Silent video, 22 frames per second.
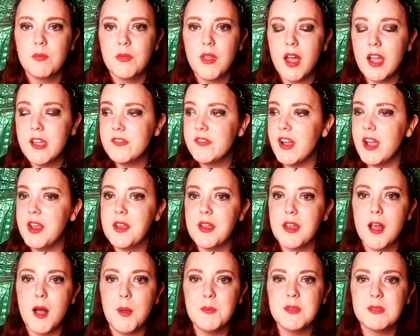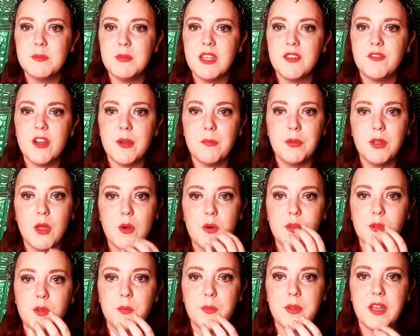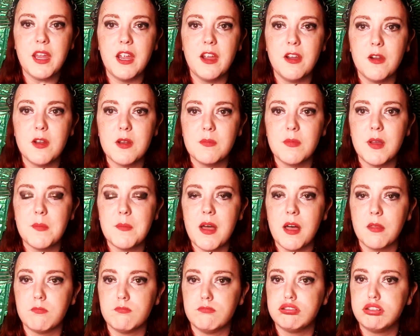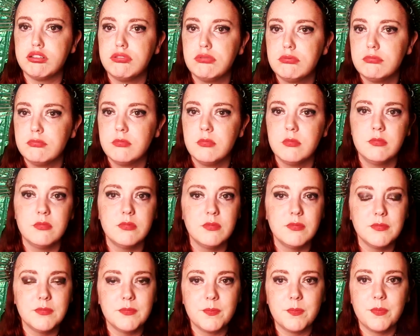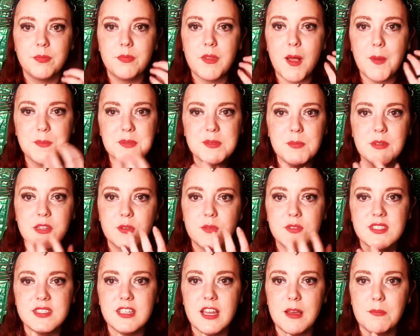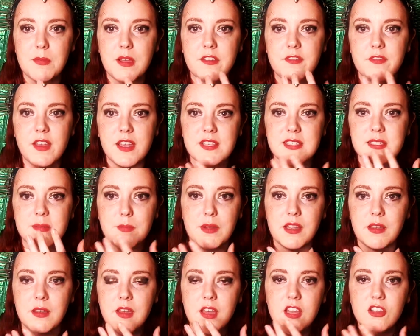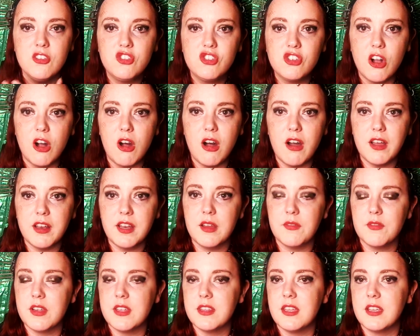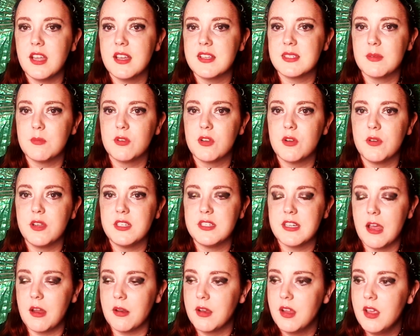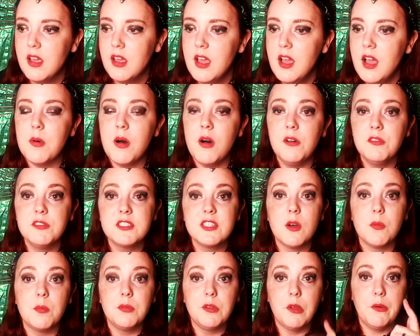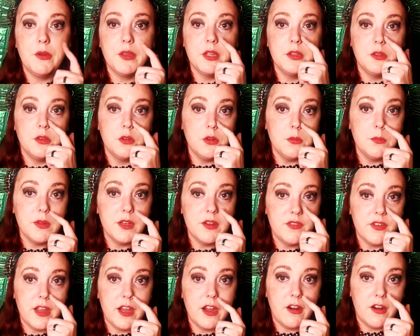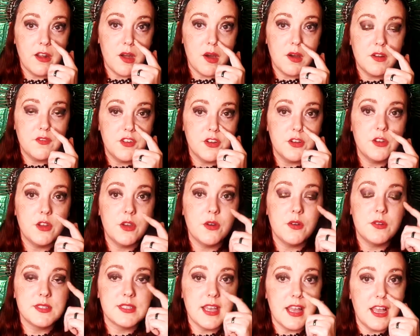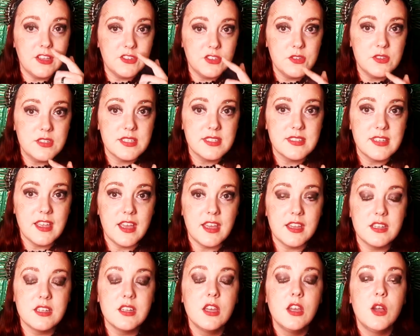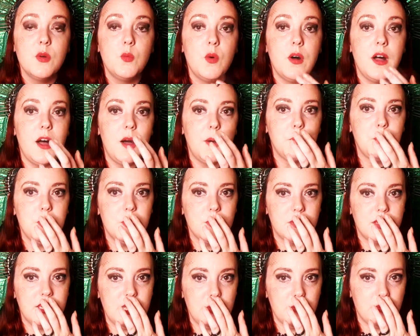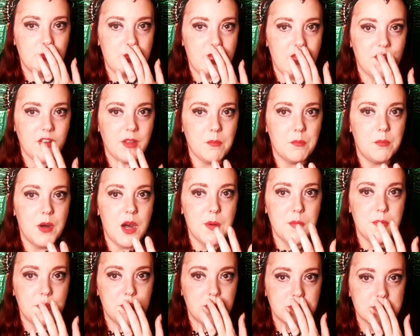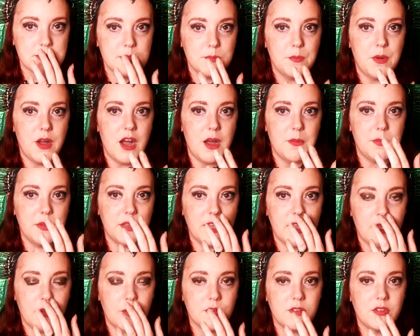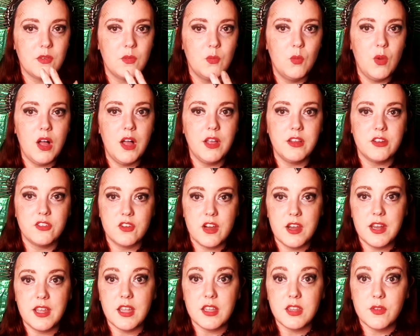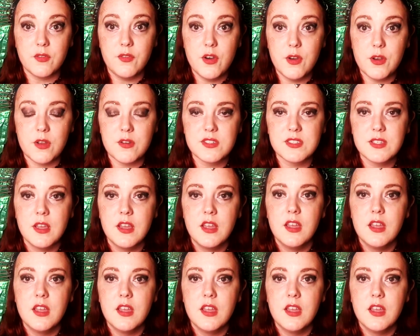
I find it helps me if I blow a little bit of air out of my mouth. helps me loosen up my face, my jaw, and everything as I'm going down. Also, blowing a little bit of air out of your nose as you descend will help you keep from having bubbles popping out while you're trying to get the photos.